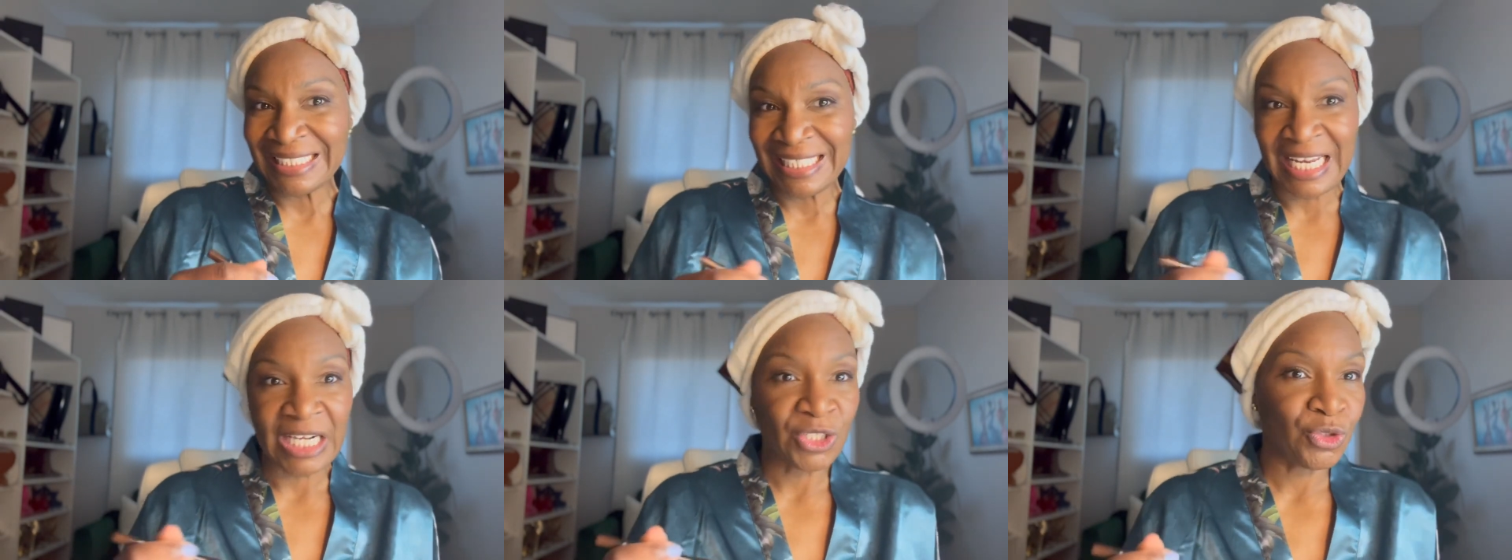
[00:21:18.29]

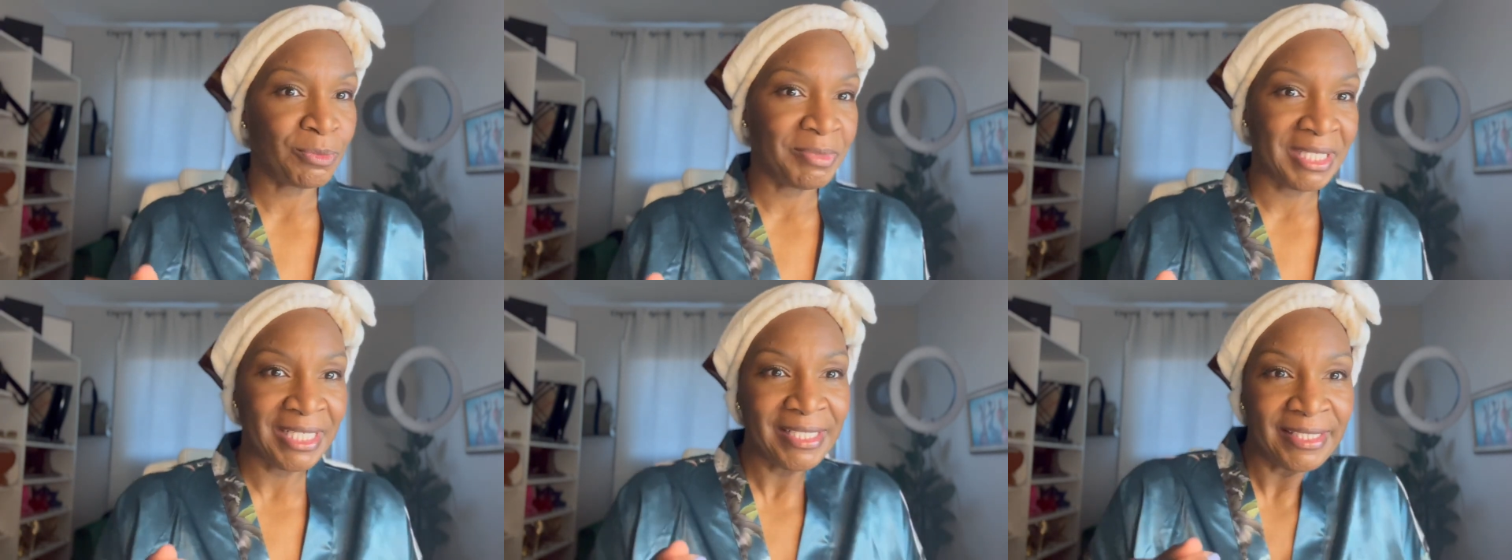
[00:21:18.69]
natural
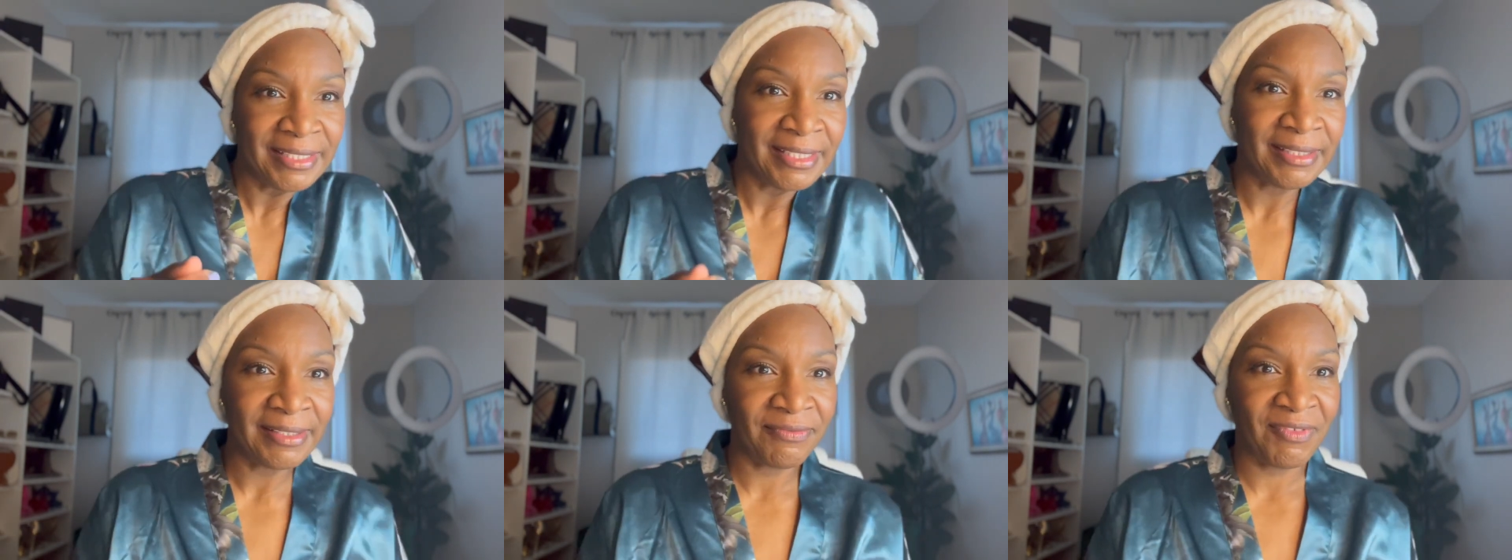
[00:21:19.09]
beat
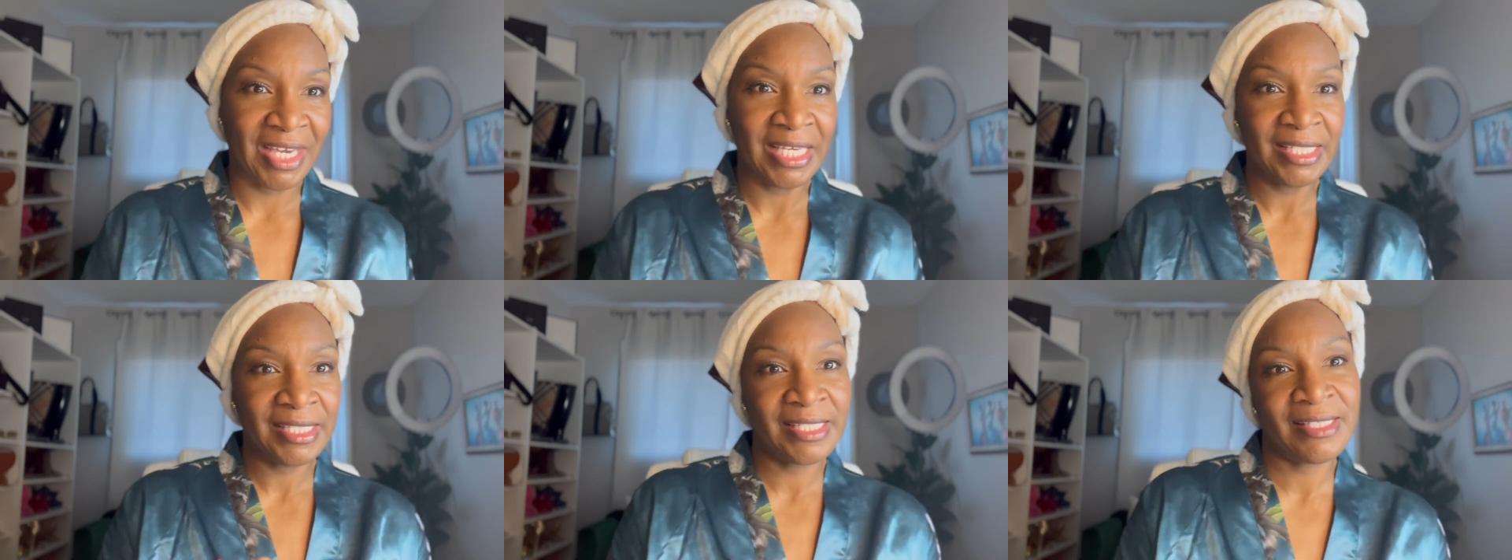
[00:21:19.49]

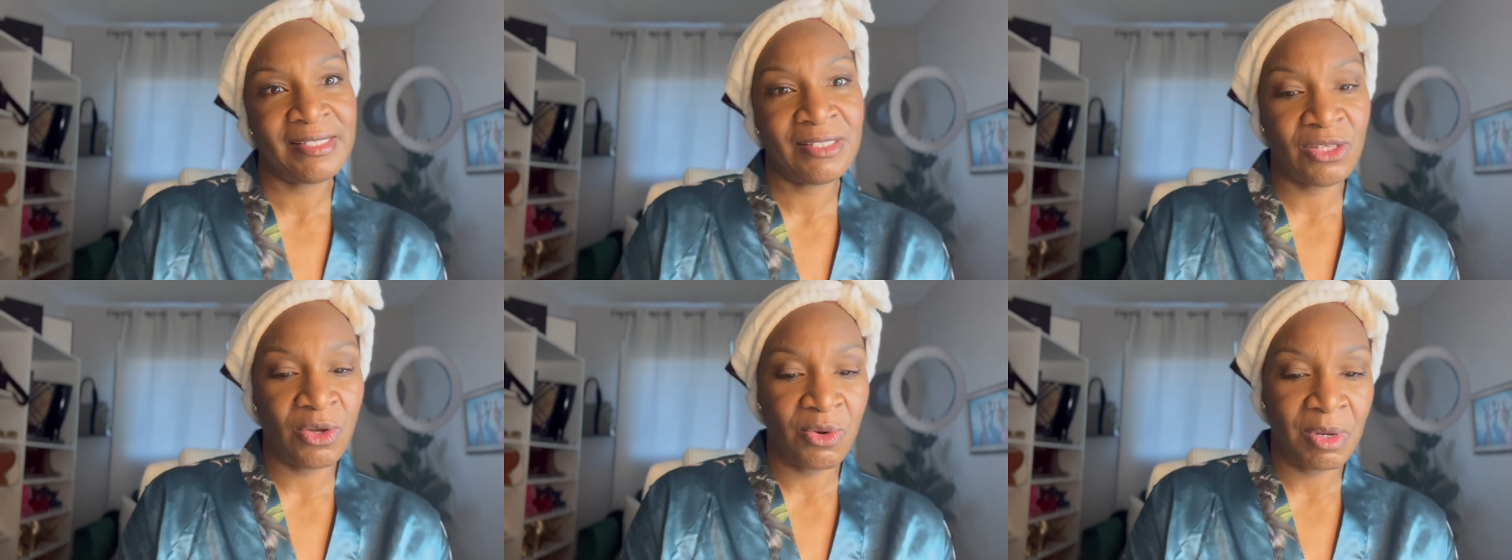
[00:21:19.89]
face.
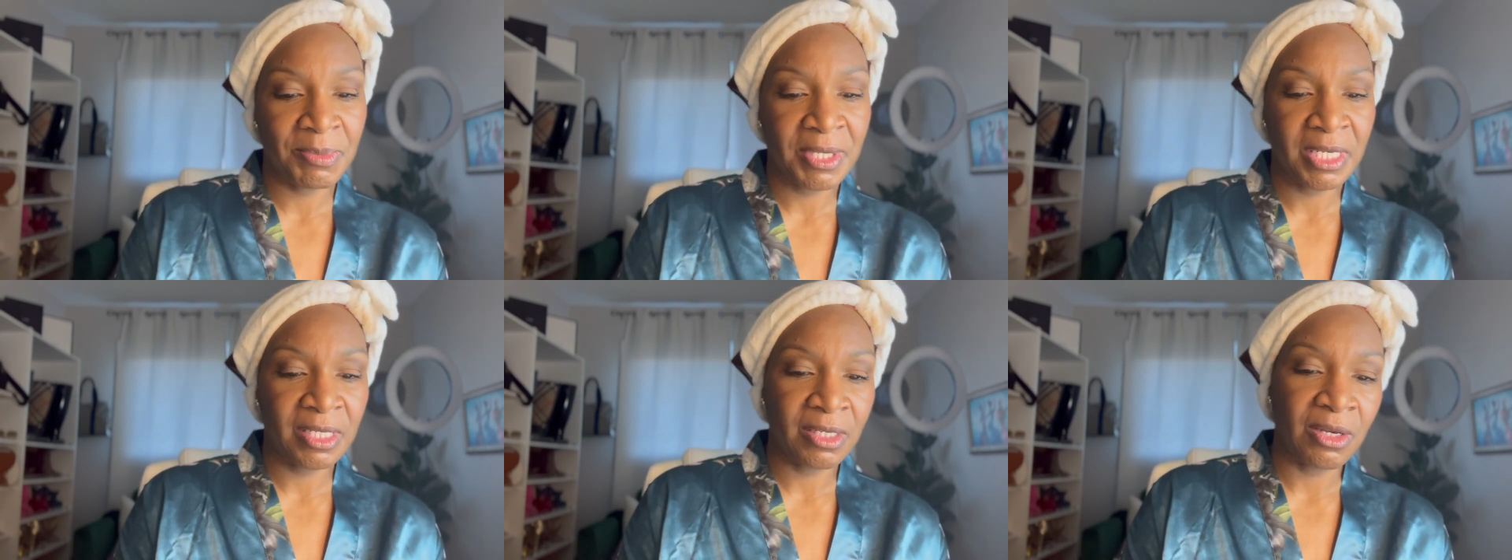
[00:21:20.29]
So I'm
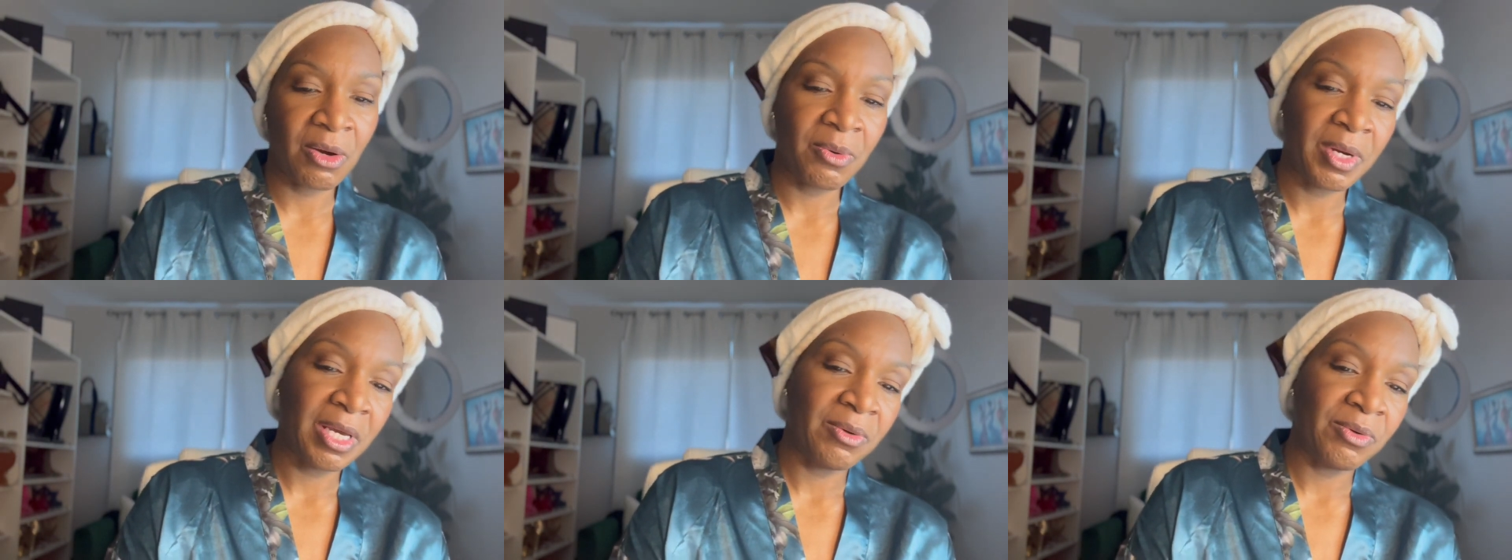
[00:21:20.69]
gonna
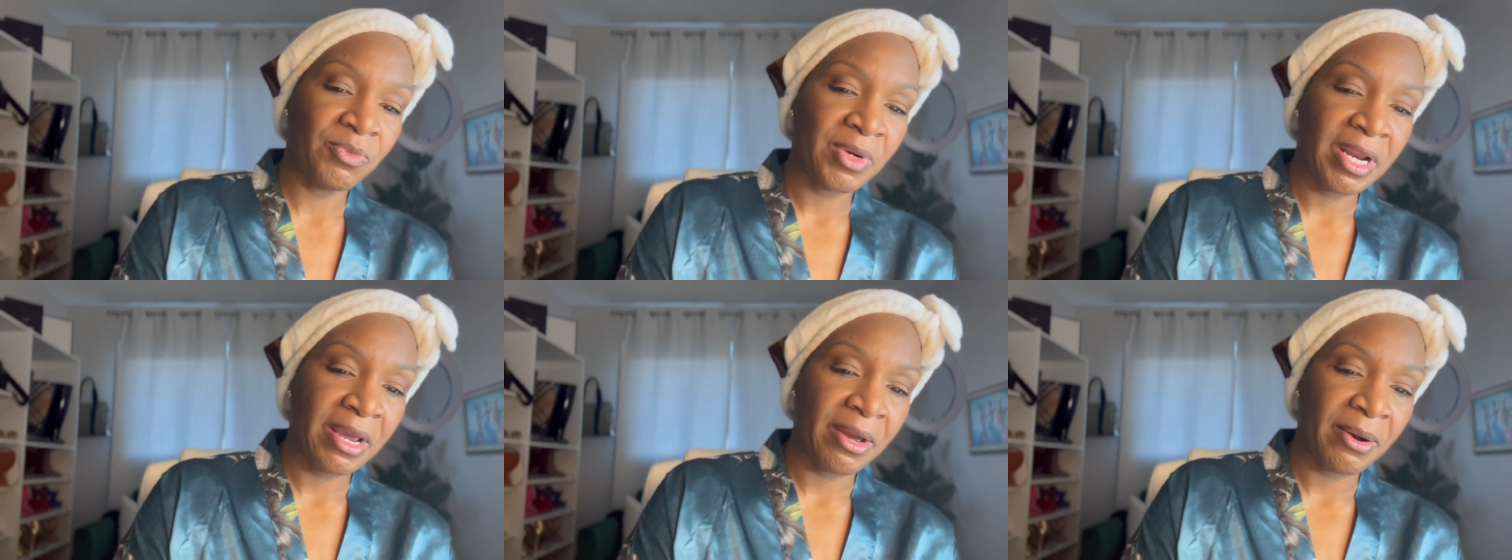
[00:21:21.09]
go in
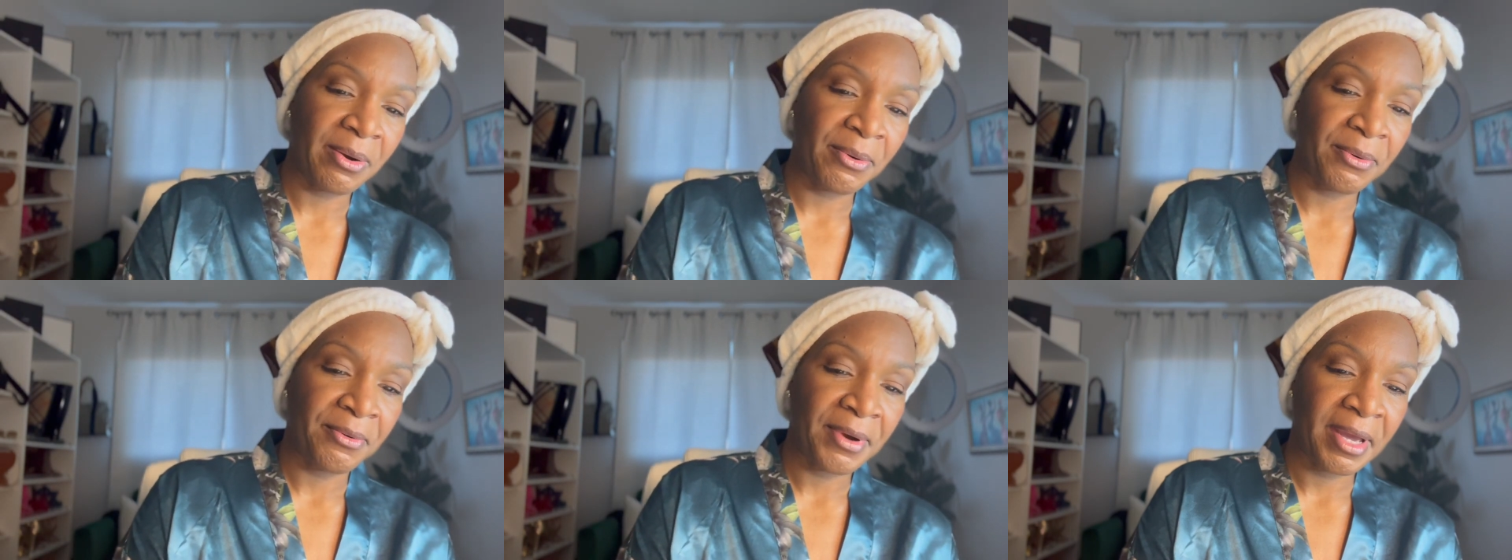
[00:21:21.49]

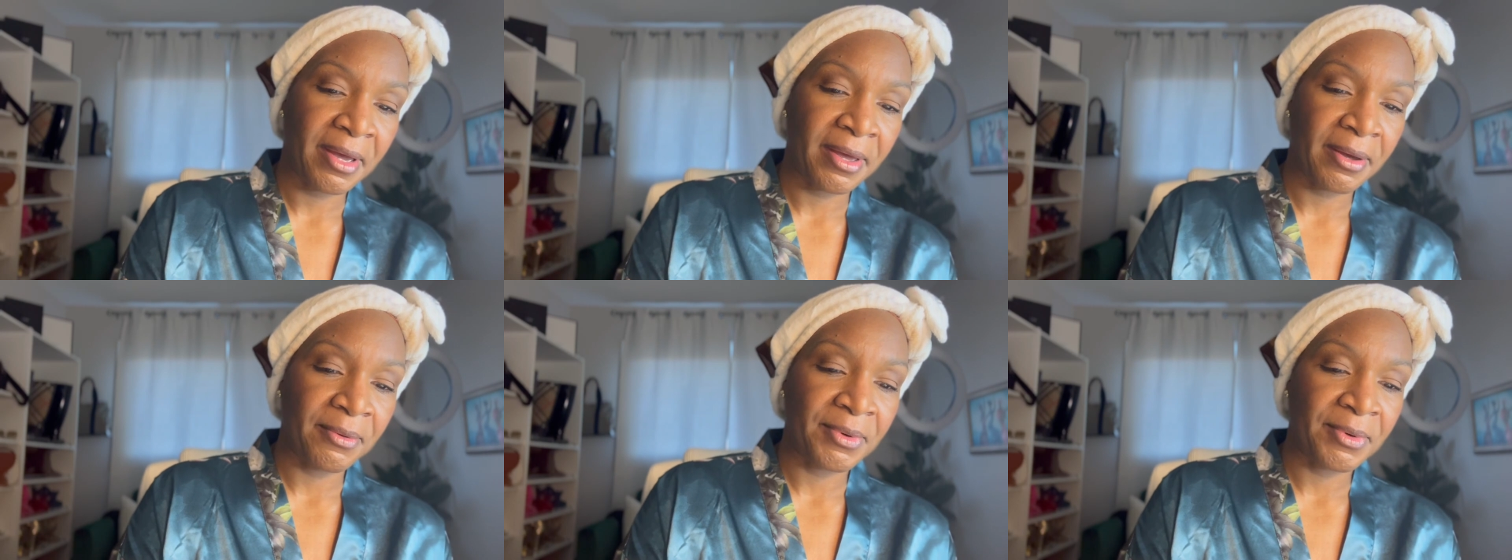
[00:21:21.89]
now uh,